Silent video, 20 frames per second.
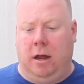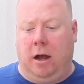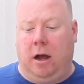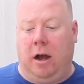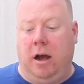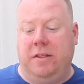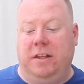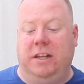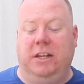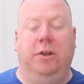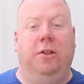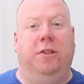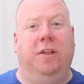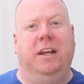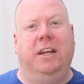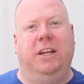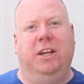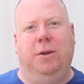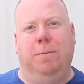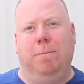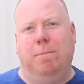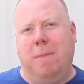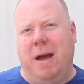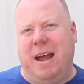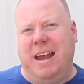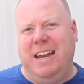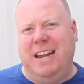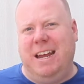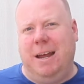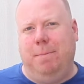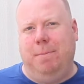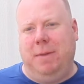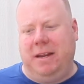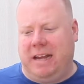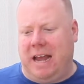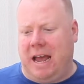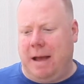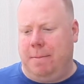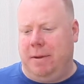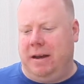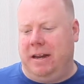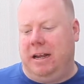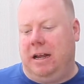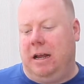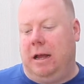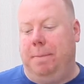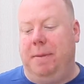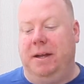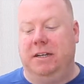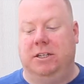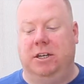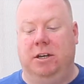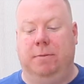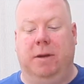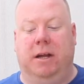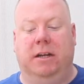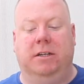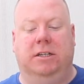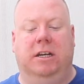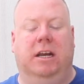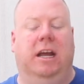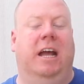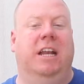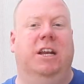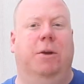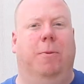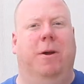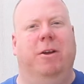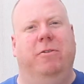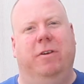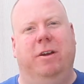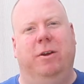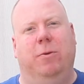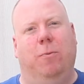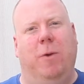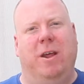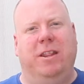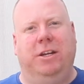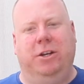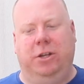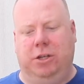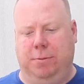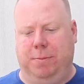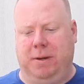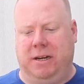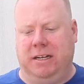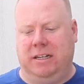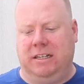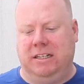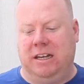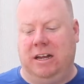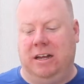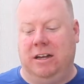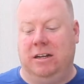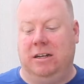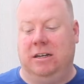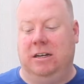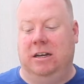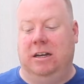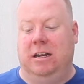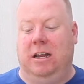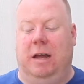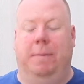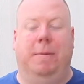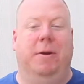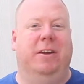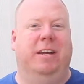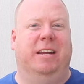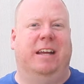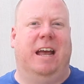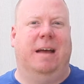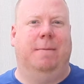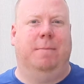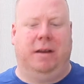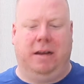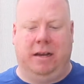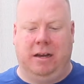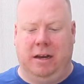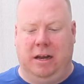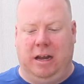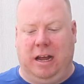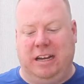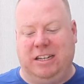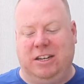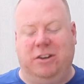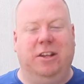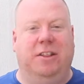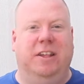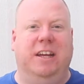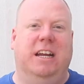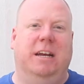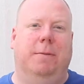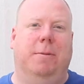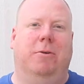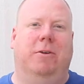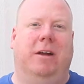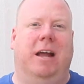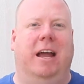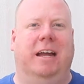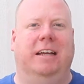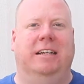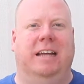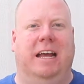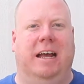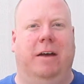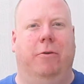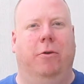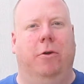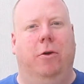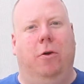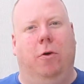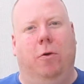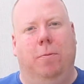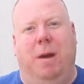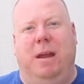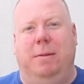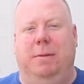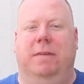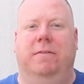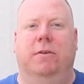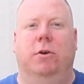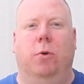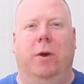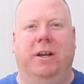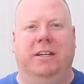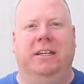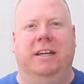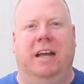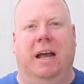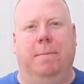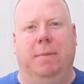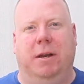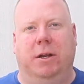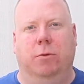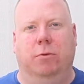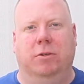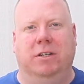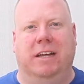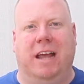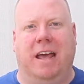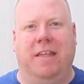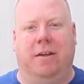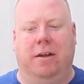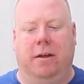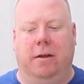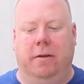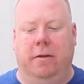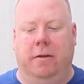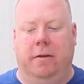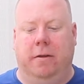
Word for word: Either you think you may be gambling a bit too much and you're wondering whether you should be concerned about your gambling and so you're thinking about cutting down or maybe even quitting gambling altogether.